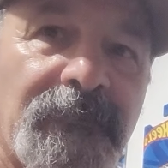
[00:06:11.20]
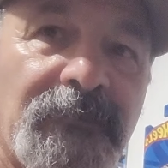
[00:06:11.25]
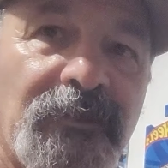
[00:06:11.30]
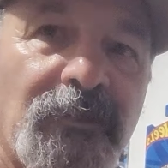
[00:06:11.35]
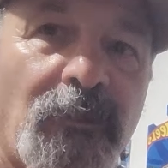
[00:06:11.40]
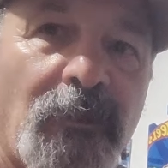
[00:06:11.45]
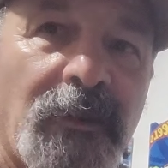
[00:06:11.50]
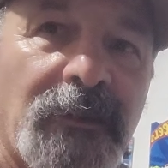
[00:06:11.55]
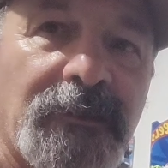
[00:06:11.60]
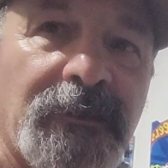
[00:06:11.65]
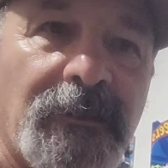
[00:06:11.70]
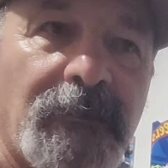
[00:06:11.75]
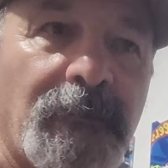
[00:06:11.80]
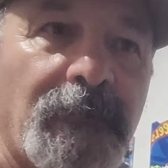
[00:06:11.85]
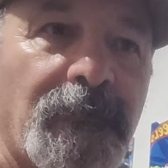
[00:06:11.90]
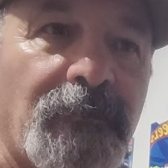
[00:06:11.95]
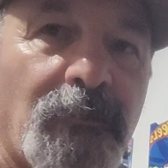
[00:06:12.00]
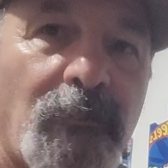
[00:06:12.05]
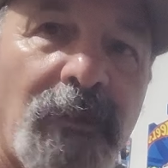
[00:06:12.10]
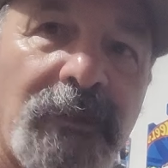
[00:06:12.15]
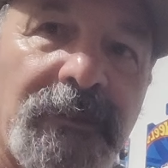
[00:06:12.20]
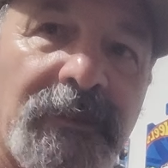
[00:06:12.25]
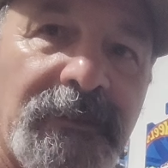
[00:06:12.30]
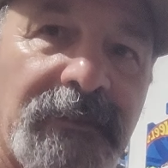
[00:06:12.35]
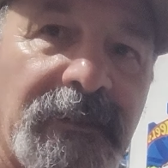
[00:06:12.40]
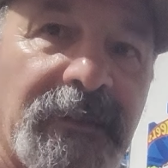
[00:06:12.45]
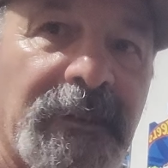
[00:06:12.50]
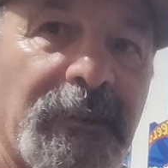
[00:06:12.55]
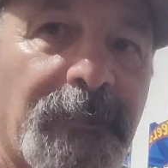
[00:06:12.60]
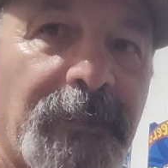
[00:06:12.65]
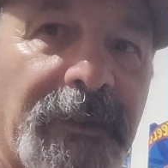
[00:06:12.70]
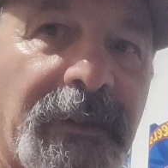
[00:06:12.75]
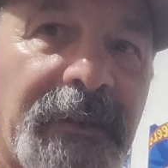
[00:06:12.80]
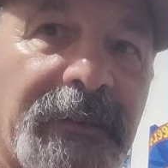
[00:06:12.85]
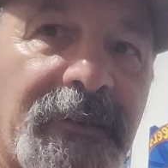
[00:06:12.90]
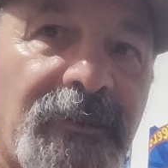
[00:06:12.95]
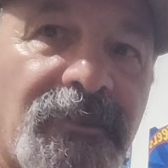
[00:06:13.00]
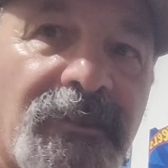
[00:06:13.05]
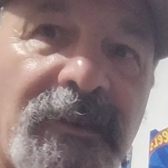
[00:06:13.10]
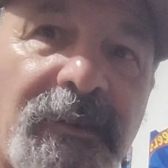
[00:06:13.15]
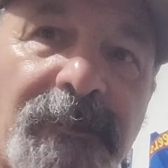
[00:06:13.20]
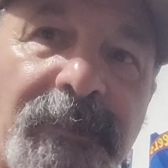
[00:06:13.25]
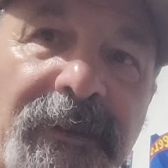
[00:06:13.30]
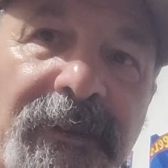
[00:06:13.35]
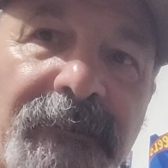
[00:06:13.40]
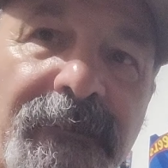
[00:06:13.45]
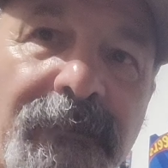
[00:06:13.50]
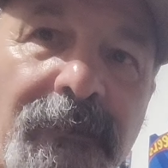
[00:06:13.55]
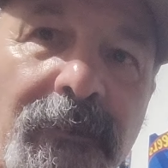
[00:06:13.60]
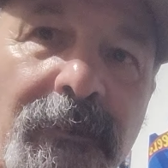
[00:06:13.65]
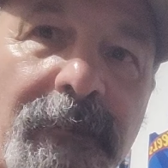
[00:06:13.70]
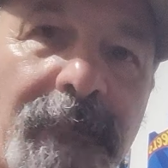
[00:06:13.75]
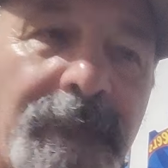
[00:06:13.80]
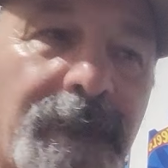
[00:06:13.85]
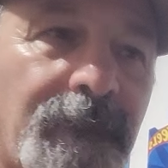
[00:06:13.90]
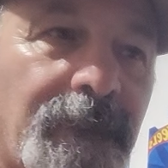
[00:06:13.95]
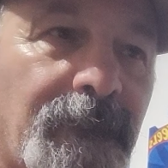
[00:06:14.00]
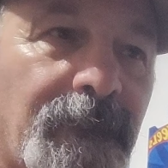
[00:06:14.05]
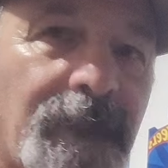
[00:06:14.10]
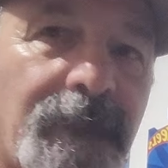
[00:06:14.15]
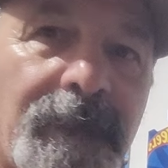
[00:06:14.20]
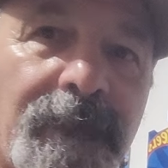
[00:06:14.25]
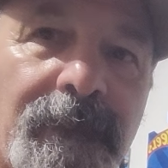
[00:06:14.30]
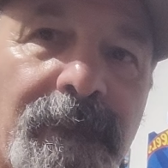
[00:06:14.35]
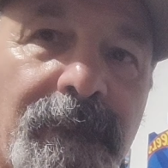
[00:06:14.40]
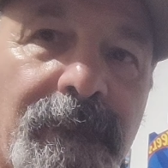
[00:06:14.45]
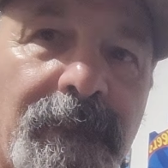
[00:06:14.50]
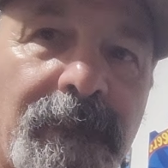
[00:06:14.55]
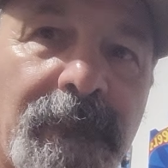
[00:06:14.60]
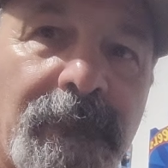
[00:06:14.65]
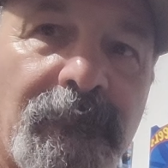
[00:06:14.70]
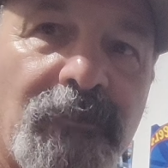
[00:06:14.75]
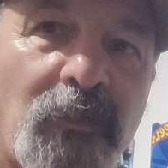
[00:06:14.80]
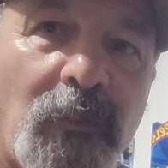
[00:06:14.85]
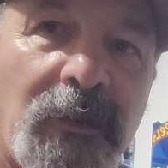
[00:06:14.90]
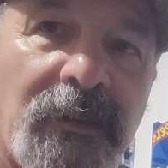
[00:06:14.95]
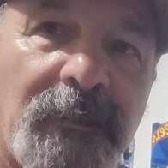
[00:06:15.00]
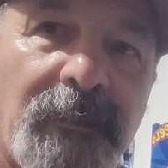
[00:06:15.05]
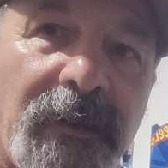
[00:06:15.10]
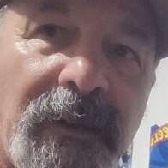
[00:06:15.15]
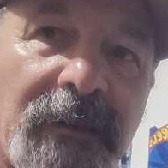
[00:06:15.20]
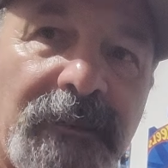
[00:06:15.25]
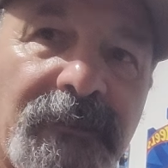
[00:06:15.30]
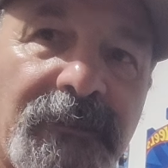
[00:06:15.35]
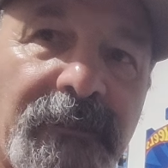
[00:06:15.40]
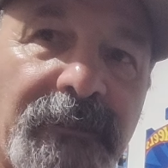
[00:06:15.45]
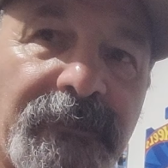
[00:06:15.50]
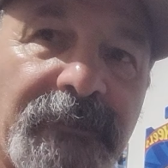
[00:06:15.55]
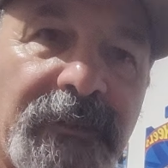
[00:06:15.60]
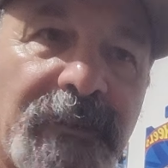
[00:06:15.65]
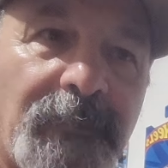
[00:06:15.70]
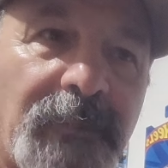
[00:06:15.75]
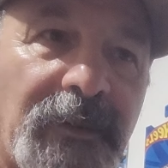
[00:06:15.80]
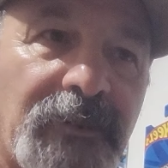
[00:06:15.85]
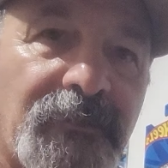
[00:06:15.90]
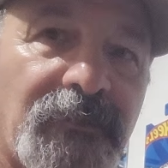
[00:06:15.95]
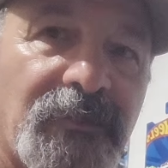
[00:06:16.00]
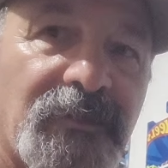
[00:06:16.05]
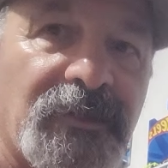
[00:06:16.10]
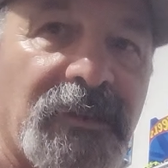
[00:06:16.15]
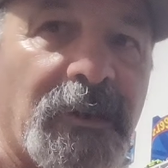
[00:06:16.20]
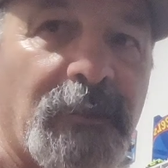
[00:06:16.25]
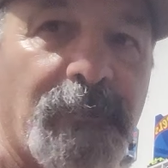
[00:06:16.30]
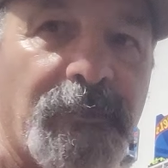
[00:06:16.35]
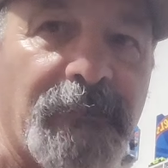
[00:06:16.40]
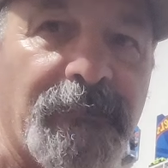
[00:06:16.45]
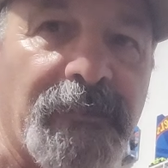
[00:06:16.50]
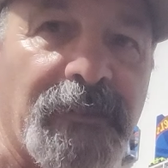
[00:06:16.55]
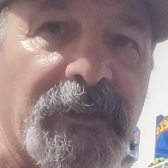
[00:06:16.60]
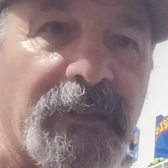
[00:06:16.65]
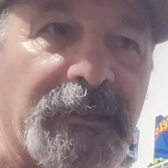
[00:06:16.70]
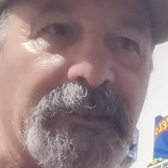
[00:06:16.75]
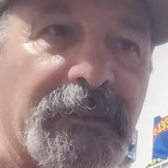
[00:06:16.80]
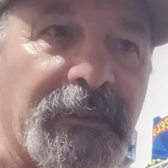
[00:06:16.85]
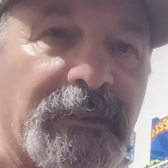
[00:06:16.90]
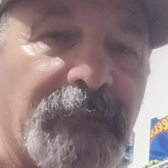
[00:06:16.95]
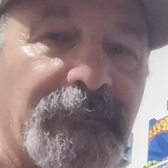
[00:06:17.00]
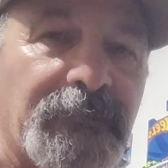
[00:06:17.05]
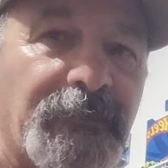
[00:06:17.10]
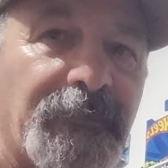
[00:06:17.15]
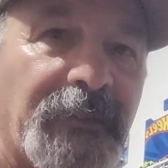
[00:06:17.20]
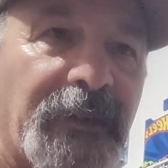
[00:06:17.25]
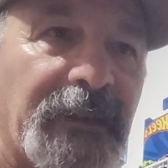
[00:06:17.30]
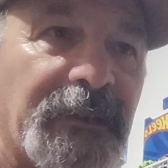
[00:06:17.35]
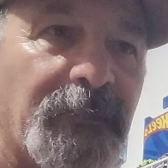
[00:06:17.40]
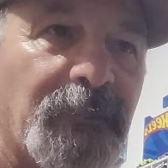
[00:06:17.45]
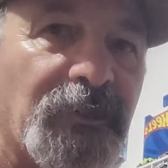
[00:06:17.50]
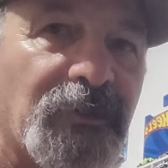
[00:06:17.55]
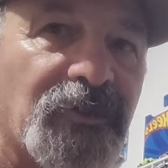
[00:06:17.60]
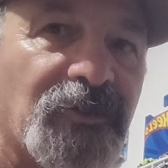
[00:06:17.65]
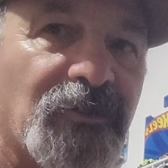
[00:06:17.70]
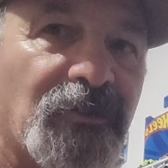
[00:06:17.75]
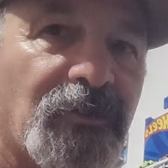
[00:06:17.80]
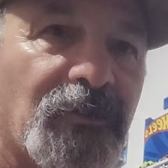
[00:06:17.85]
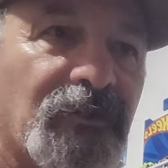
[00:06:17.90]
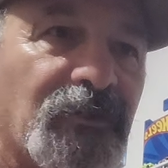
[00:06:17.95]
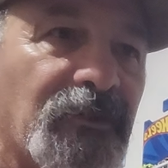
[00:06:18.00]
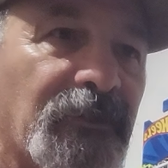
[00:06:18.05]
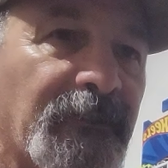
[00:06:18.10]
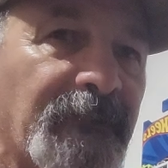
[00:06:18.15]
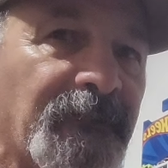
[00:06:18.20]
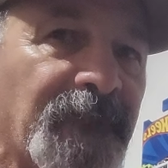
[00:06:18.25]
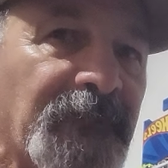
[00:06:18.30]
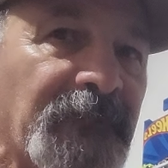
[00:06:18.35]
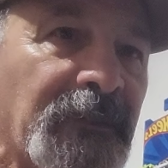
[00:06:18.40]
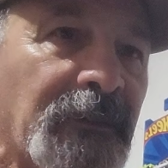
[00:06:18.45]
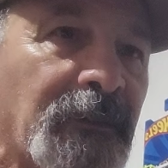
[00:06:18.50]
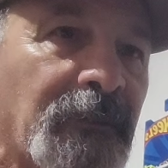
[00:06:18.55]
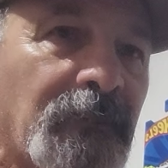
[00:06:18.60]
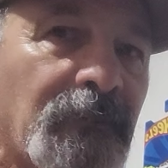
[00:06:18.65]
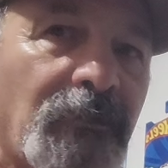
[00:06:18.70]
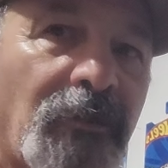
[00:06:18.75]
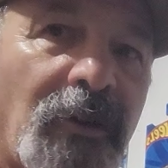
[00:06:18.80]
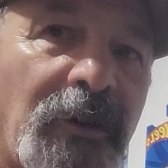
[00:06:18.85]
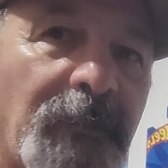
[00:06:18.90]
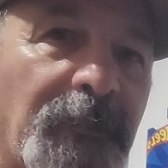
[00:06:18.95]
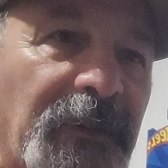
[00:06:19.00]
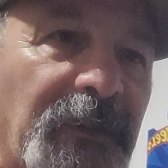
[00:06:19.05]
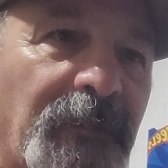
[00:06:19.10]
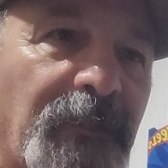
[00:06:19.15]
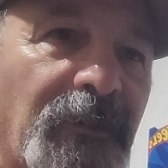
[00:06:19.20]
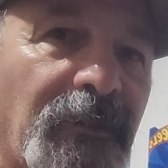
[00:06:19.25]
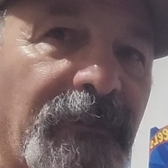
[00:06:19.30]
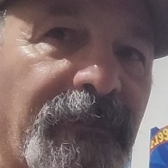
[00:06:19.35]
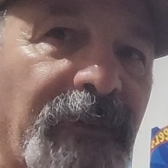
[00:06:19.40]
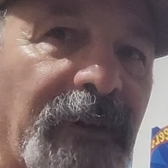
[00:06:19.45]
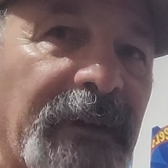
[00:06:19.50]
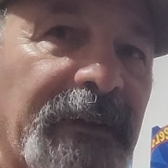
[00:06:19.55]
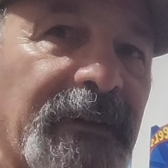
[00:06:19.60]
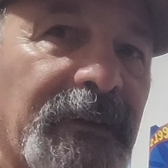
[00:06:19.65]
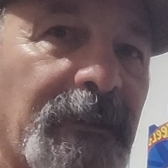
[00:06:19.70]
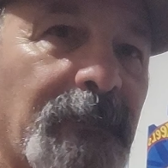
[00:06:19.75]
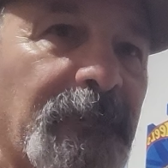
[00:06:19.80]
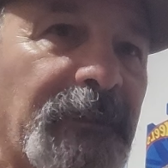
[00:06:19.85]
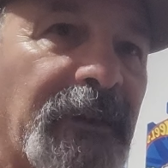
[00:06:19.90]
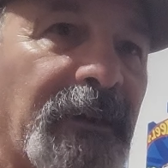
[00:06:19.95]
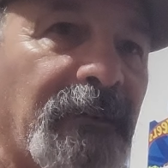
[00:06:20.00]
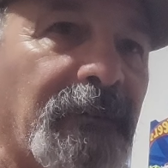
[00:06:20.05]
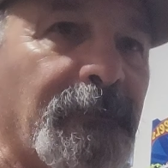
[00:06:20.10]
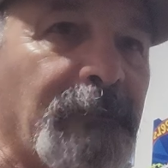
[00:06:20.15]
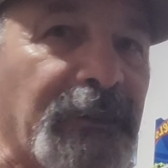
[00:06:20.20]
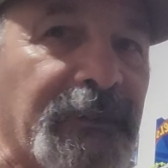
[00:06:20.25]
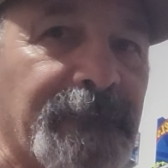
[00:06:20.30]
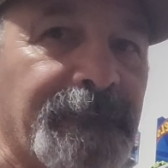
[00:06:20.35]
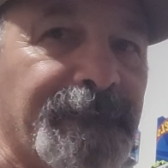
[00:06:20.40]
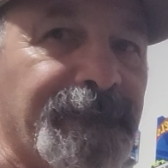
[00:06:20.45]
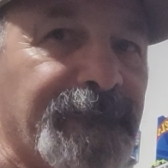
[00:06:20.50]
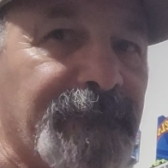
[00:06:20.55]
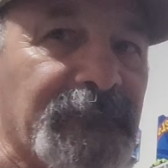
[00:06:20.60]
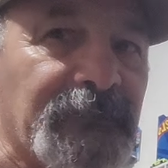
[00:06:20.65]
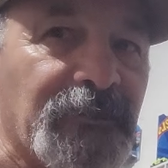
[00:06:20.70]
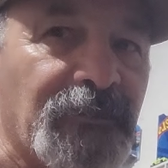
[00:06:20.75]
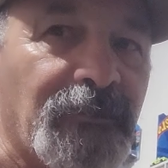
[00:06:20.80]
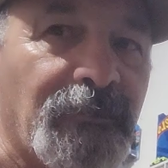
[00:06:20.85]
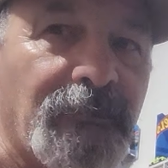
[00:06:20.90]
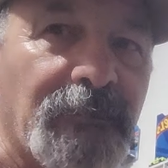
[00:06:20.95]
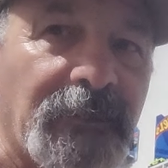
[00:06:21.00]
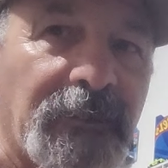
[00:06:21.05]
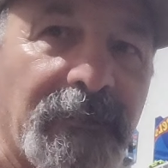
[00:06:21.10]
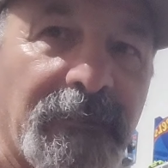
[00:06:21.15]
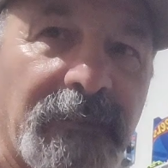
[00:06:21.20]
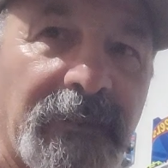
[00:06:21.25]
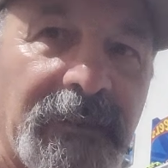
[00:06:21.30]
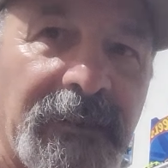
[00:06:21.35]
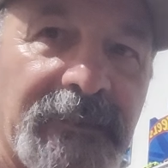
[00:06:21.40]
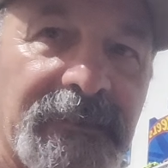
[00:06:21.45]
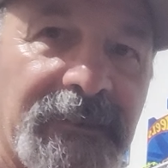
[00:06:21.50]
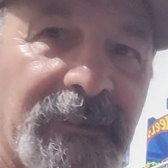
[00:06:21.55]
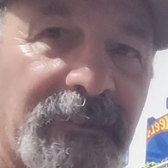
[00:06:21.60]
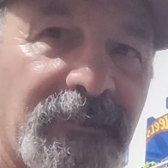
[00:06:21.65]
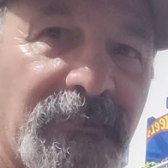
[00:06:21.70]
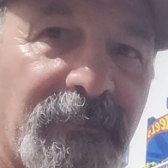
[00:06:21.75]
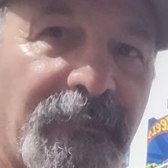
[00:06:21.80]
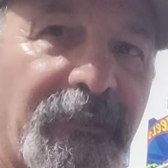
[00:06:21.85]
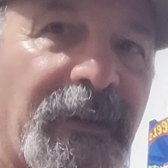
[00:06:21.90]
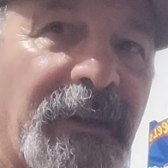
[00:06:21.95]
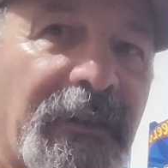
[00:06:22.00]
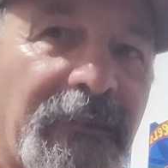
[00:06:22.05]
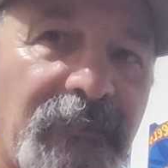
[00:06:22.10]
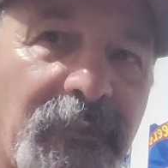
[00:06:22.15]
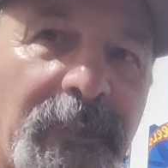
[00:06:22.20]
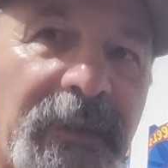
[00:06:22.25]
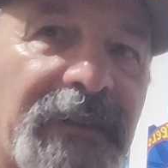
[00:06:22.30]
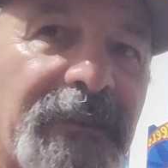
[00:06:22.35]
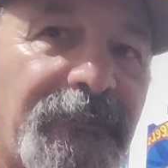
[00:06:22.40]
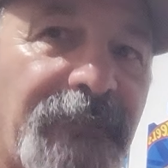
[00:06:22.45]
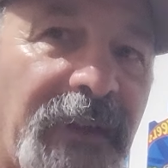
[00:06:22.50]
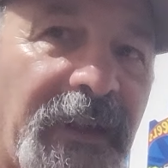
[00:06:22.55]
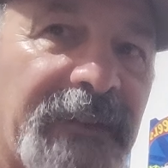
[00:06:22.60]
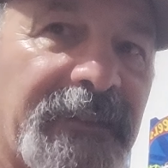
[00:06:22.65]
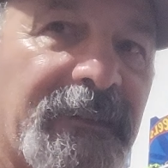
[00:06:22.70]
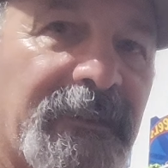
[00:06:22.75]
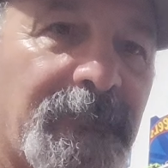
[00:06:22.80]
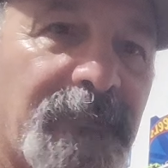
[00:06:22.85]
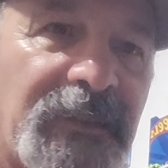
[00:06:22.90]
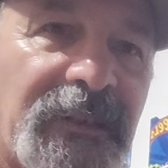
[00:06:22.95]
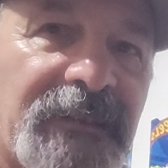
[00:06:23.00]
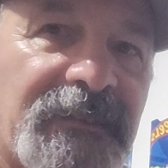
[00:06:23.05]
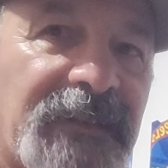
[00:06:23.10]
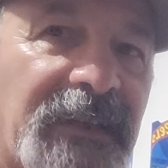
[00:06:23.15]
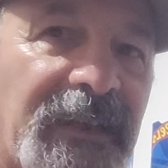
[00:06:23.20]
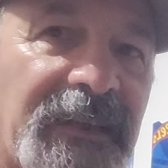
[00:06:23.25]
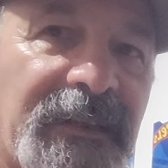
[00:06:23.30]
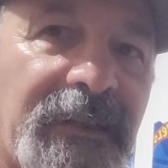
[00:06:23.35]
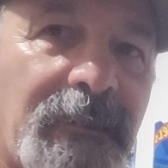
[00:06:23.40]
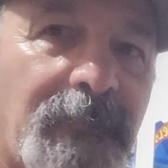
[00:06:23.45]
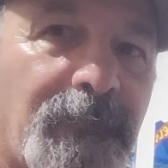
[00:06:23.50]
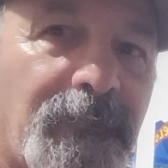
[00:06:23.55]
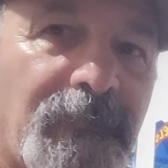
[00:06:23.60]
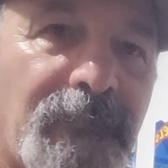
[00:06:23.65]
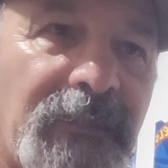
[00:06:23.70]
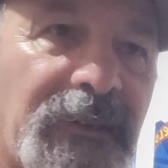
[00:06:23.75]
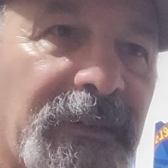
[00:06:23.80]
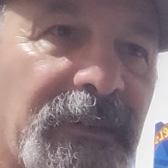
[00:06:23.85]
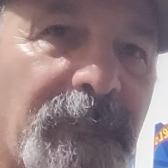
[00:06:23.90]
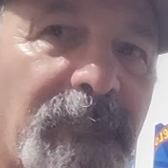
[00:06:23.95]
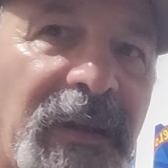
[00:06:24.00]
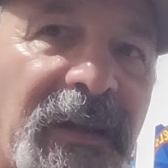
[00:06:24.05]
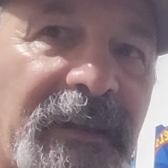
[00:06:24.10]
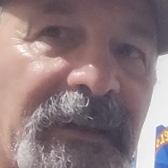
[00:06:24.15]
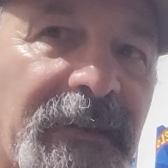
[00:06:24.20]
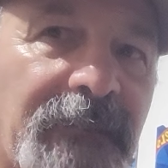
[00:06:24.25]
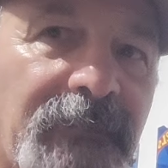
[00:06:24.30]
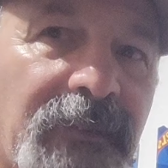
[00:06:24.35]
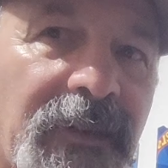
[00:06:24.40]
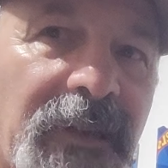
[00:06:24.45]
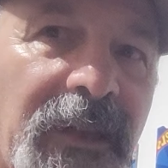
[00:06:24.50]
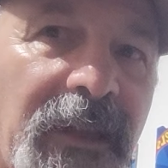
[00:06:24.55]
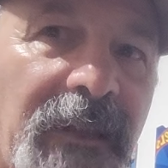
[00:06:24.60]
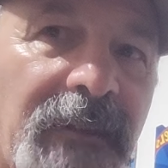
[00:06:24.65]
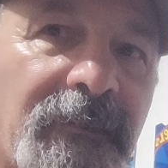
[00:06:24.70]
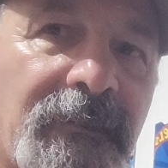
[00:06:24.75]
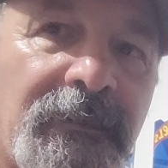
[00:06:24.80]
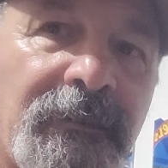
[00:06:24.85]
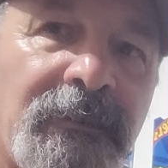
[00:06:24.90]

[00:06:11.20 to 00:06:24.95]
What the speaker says: You want the thing in the package, you're gonna pay for it. $20, $15 for a scalper if you're lucky enough to find them in the stores. A lot of people are finding them now, but like I said, everybody finding them, they're taking them and they're buying every car.